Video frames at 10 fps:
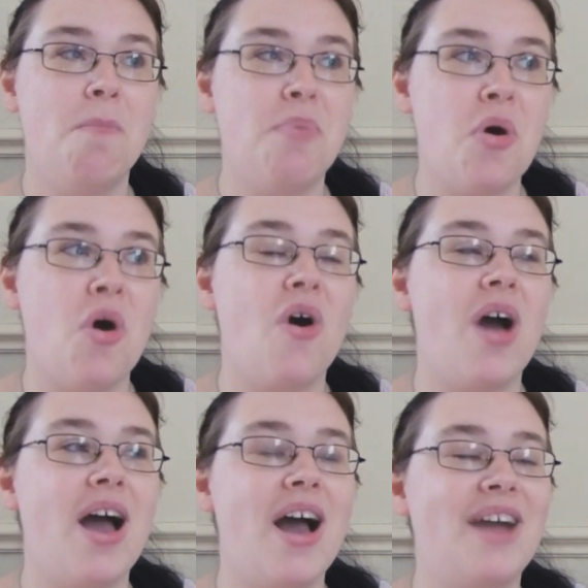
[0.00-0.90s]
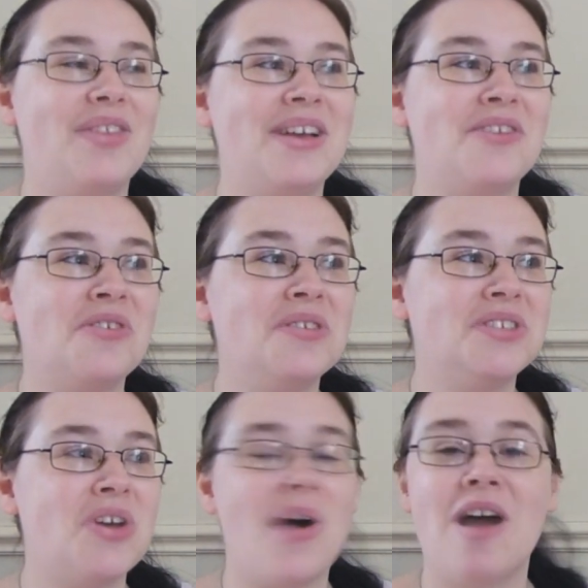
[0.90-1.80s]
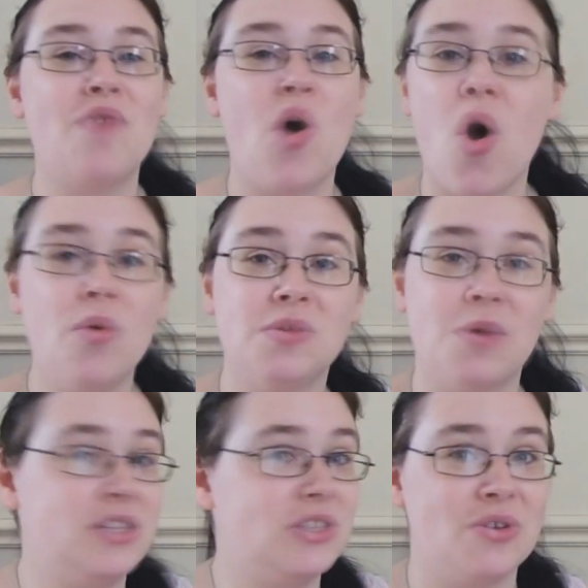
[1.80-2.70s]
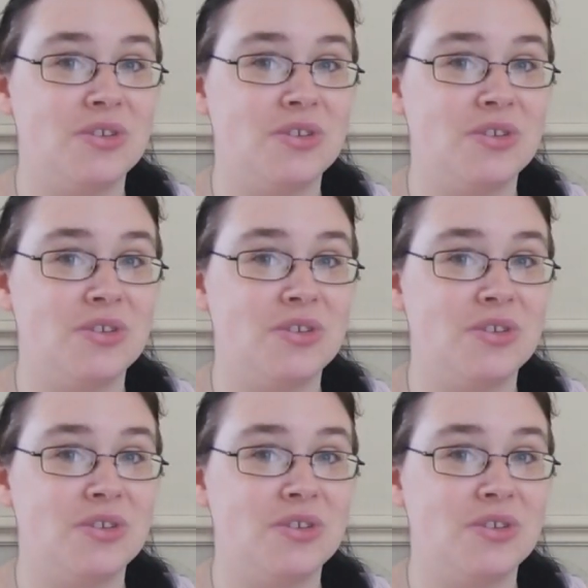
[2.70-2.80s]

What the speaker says: But I think I've always wanted to go